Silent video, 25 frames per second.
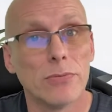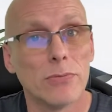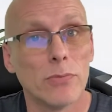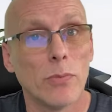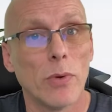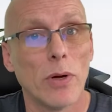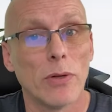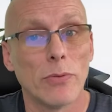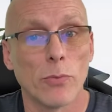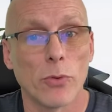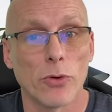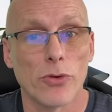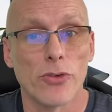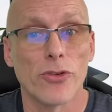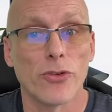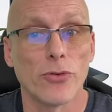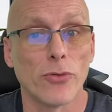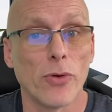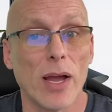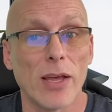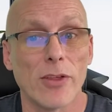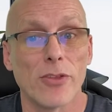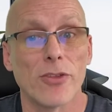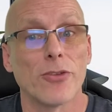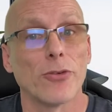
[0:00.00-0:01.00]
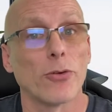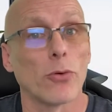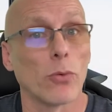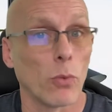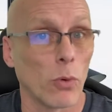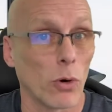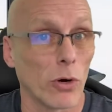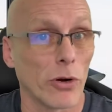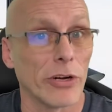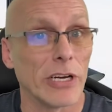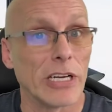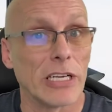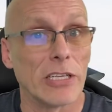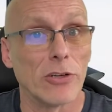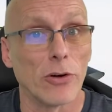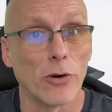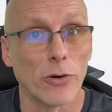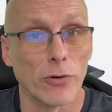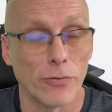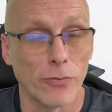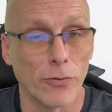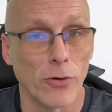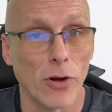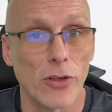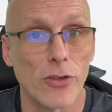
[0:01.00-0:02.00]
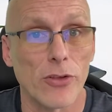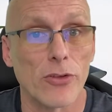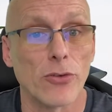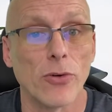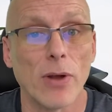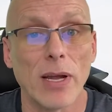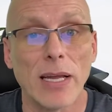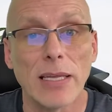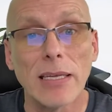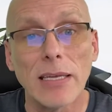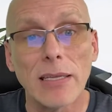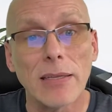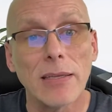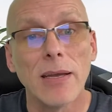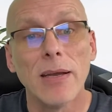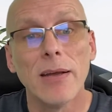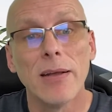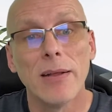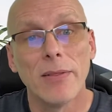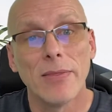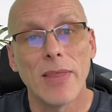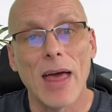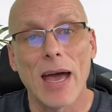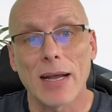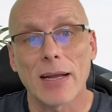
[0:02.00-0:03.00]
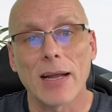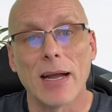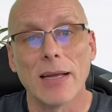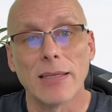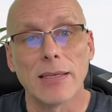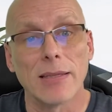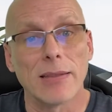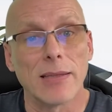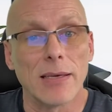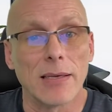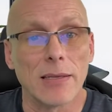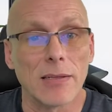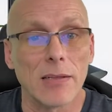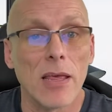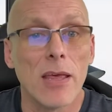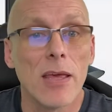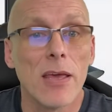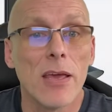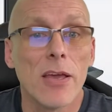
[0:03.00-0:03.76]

when we're stressed or worried or frustrated, that kind of thing.